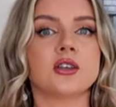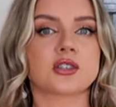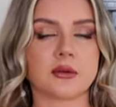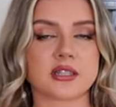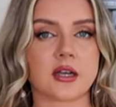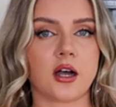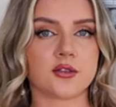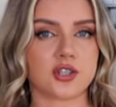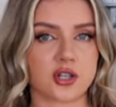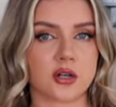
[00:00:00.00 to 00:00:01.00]
So it did kind
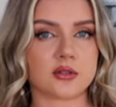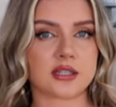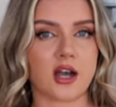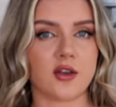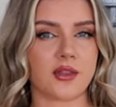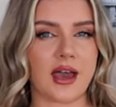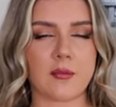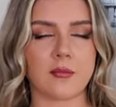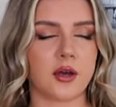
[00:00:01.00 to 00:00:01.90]
of struggle to get over them,